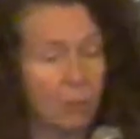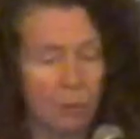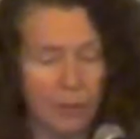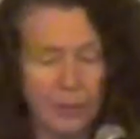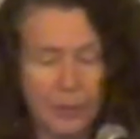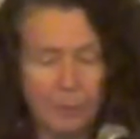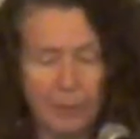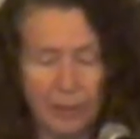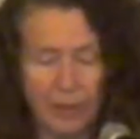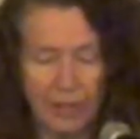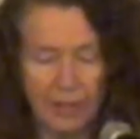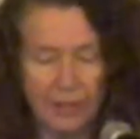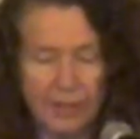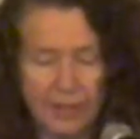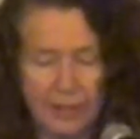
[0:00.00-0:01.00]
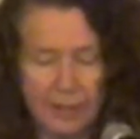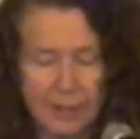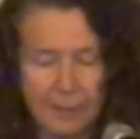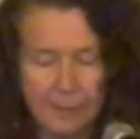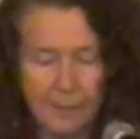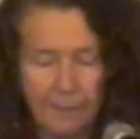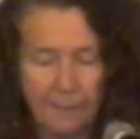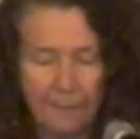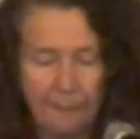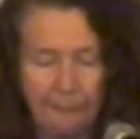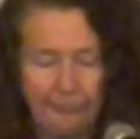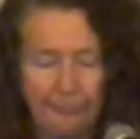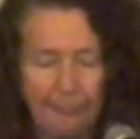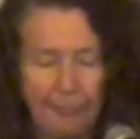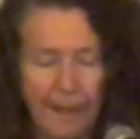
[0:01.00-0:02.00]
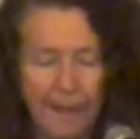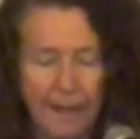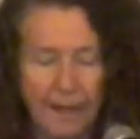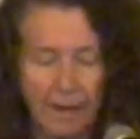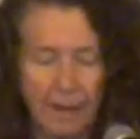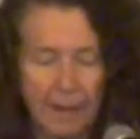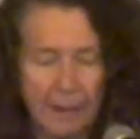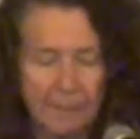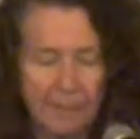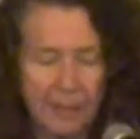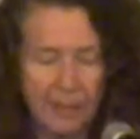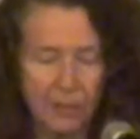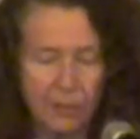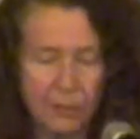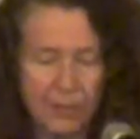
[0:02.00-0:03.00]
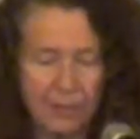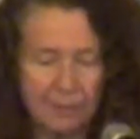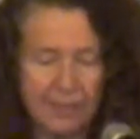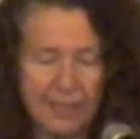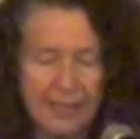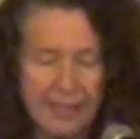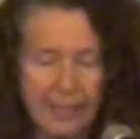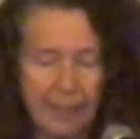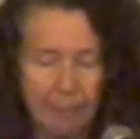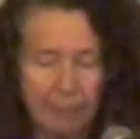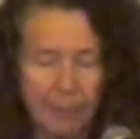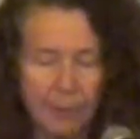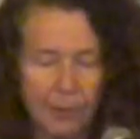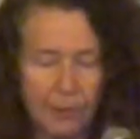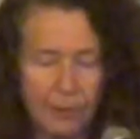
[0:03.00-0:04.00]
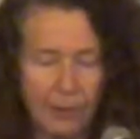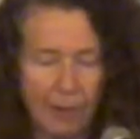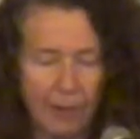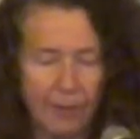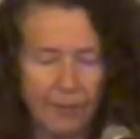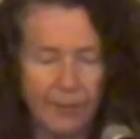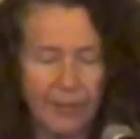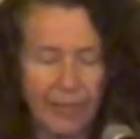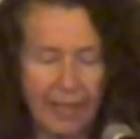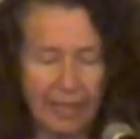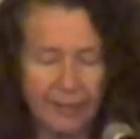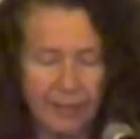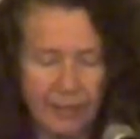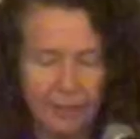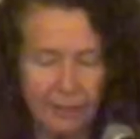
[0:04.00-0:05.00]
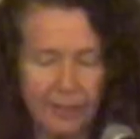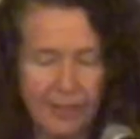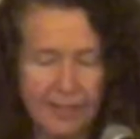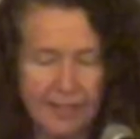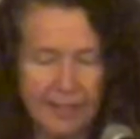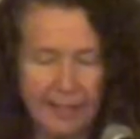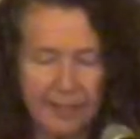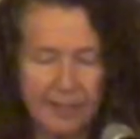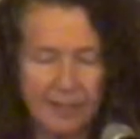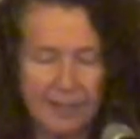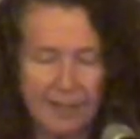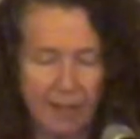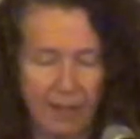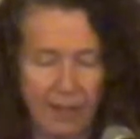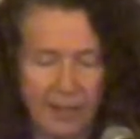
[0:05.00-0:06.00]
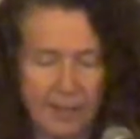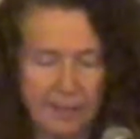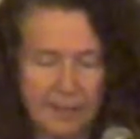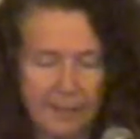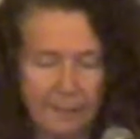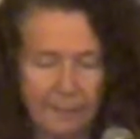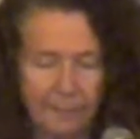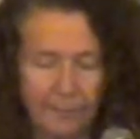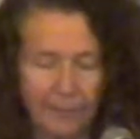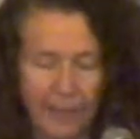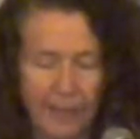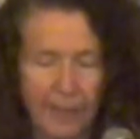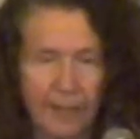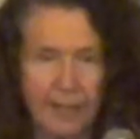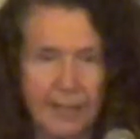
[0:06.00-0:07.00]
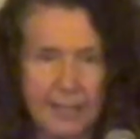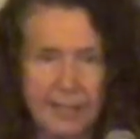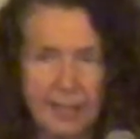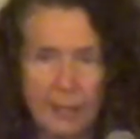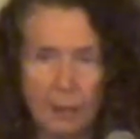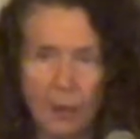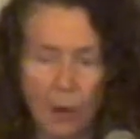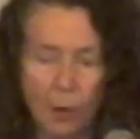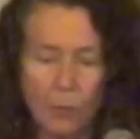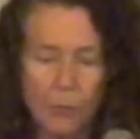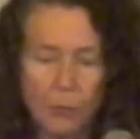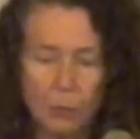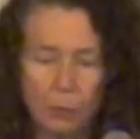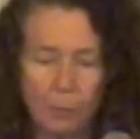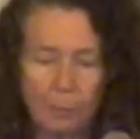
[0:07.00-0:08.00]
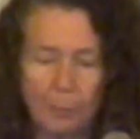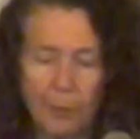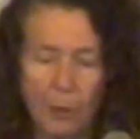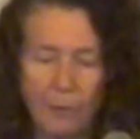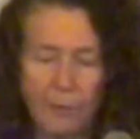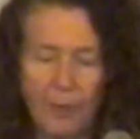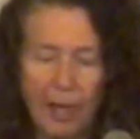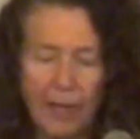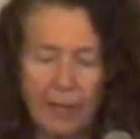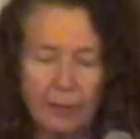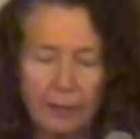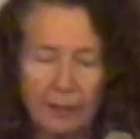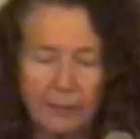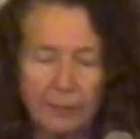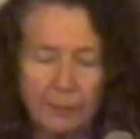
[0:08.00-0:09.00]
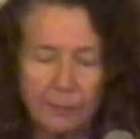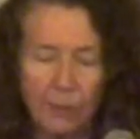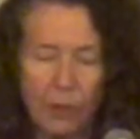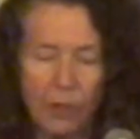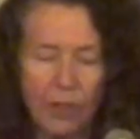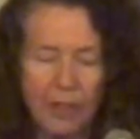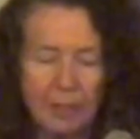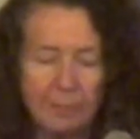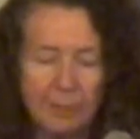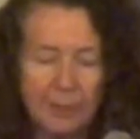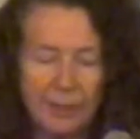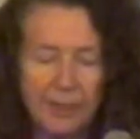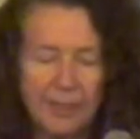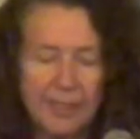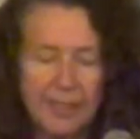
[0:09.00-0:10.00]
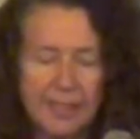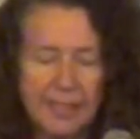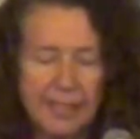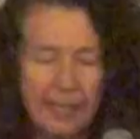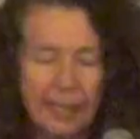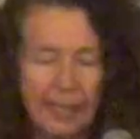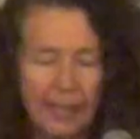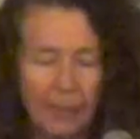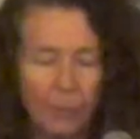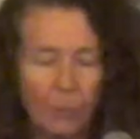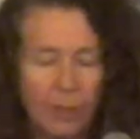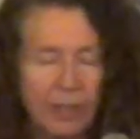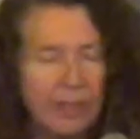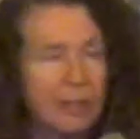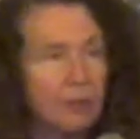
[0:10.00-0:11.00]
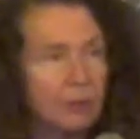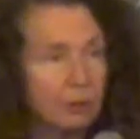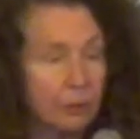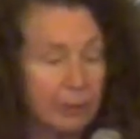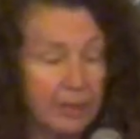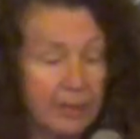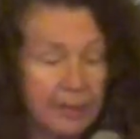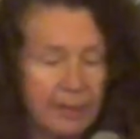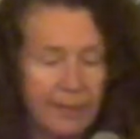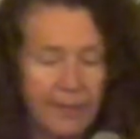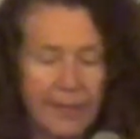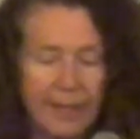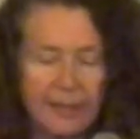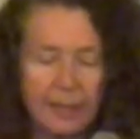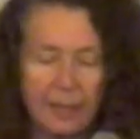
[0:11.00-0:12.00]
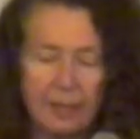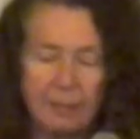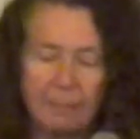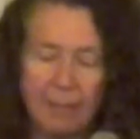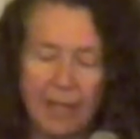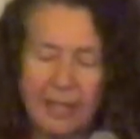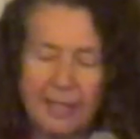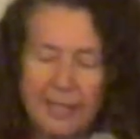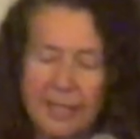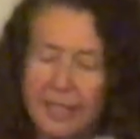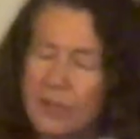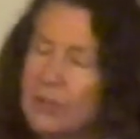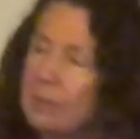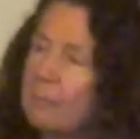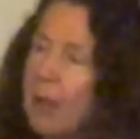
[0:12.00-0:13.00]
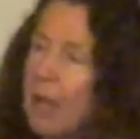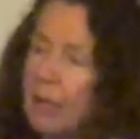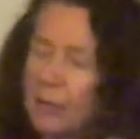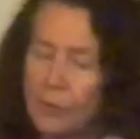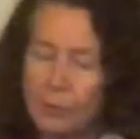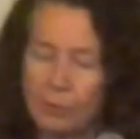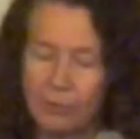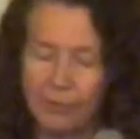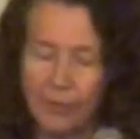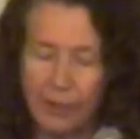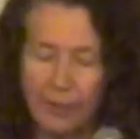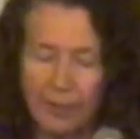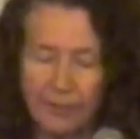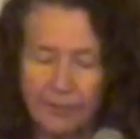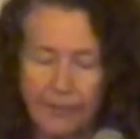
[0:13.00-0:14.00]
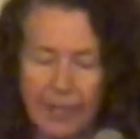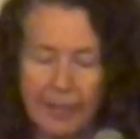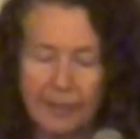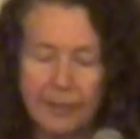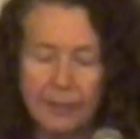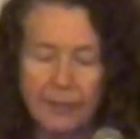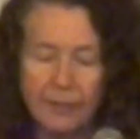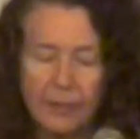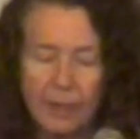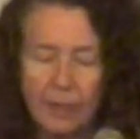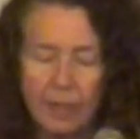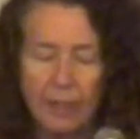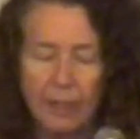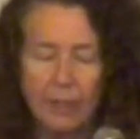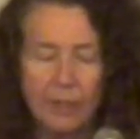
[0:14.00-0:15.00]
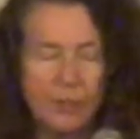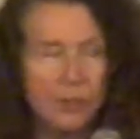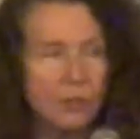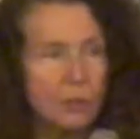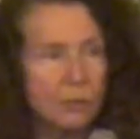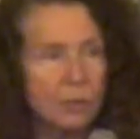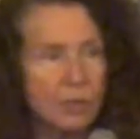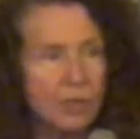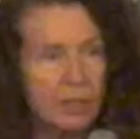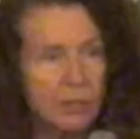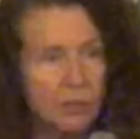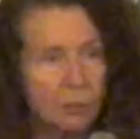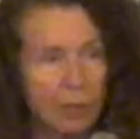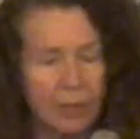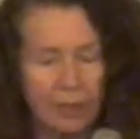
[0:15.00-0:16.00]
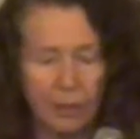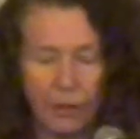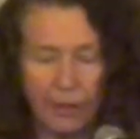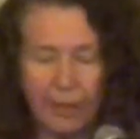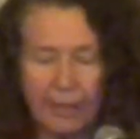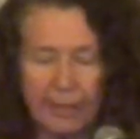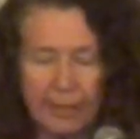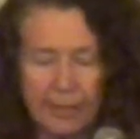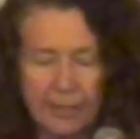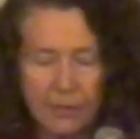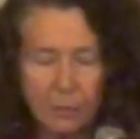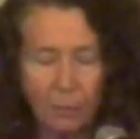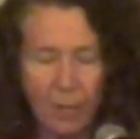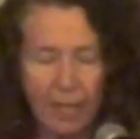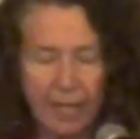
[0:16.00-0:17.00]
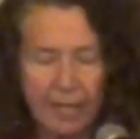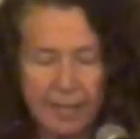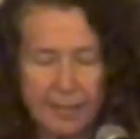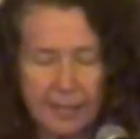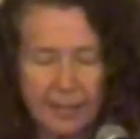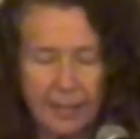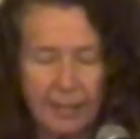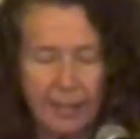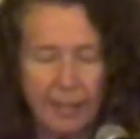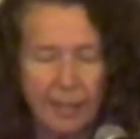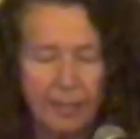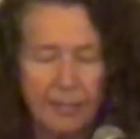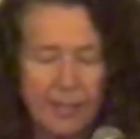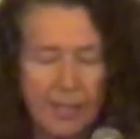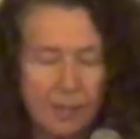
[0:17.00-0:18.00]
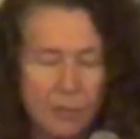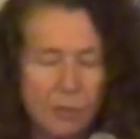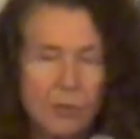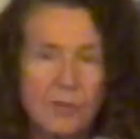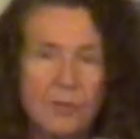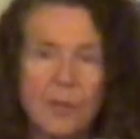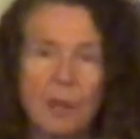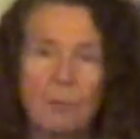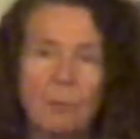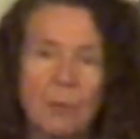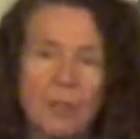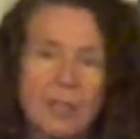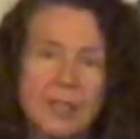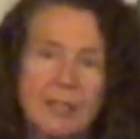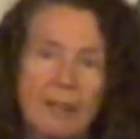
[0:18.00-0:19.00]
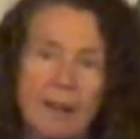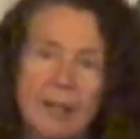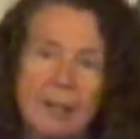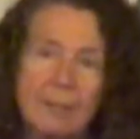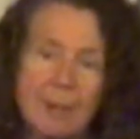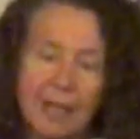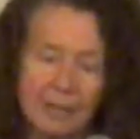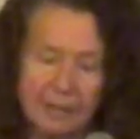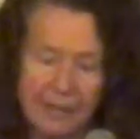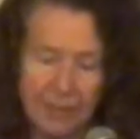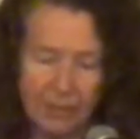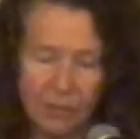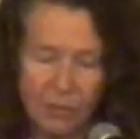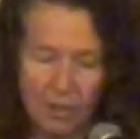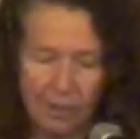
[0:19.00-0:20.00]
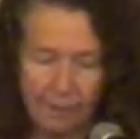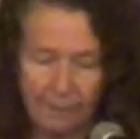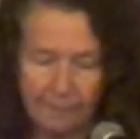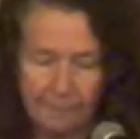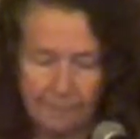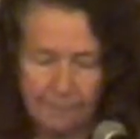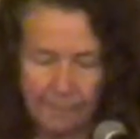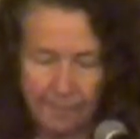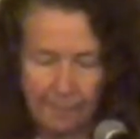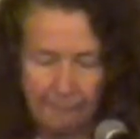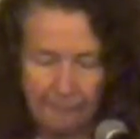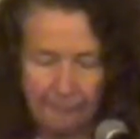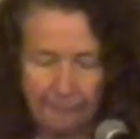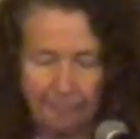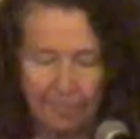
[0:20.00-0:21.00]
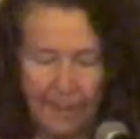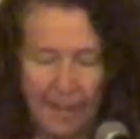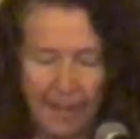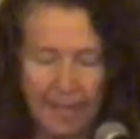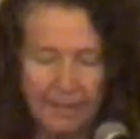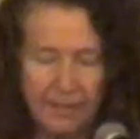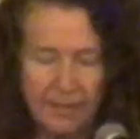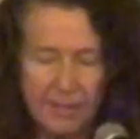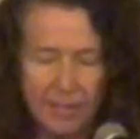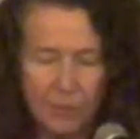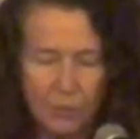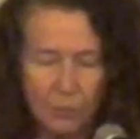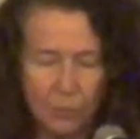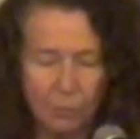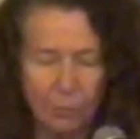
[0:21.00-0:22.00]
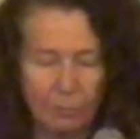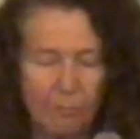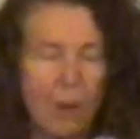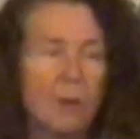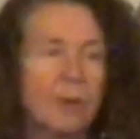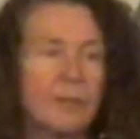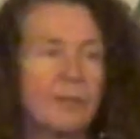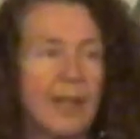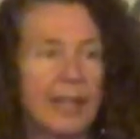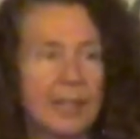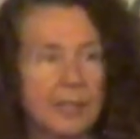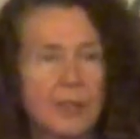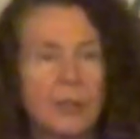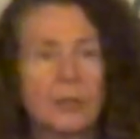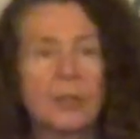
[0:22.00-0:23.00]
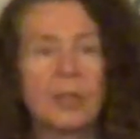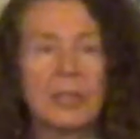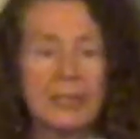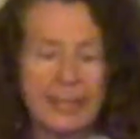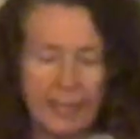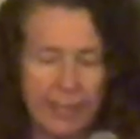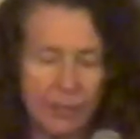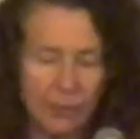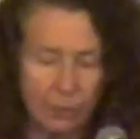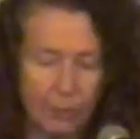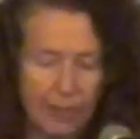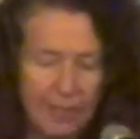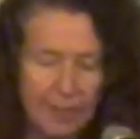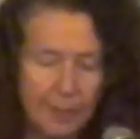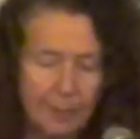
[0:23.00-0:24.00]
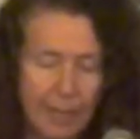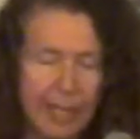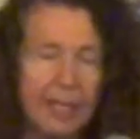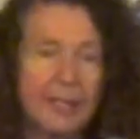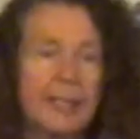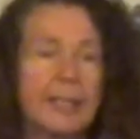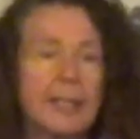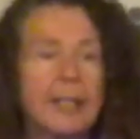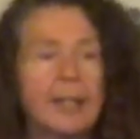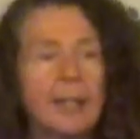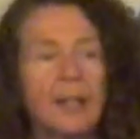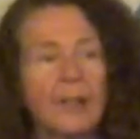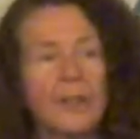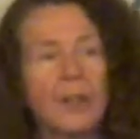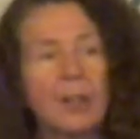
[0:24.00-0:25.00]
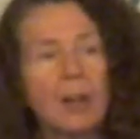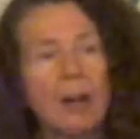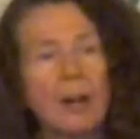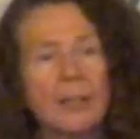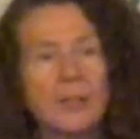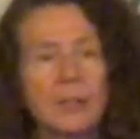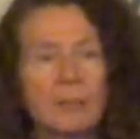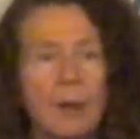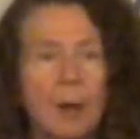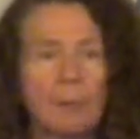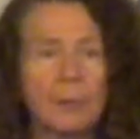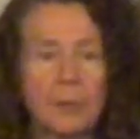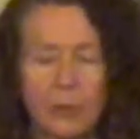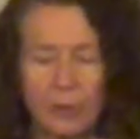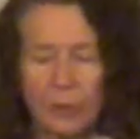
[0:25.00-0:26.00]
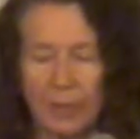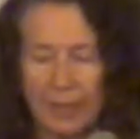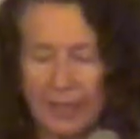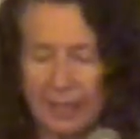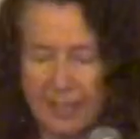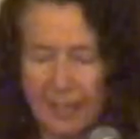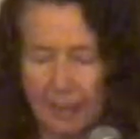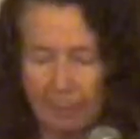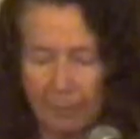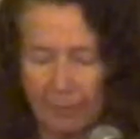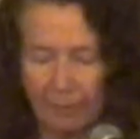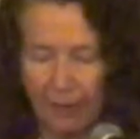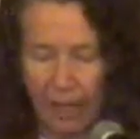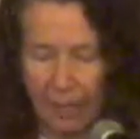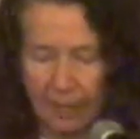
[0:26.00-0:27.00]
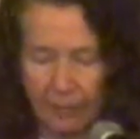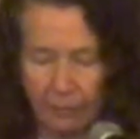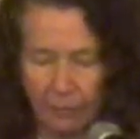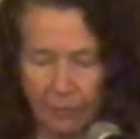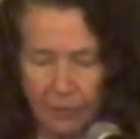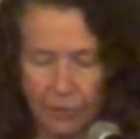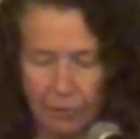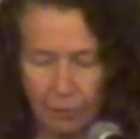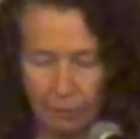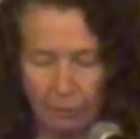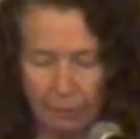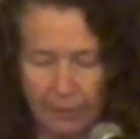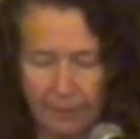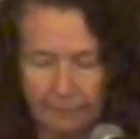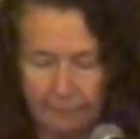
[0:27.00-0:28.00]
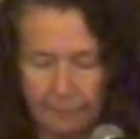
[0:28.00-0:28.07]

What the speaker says: or experiences. Here are some examples of the activities they designed. They did a whole school profile of learning abilities. We concluded that the combined teaching models were very effective. The students enjoyed learning in these ways. Teachers felt more excited about teaching. And the teachers were motivated to continue expanding the kinds of opportunities they provided for children.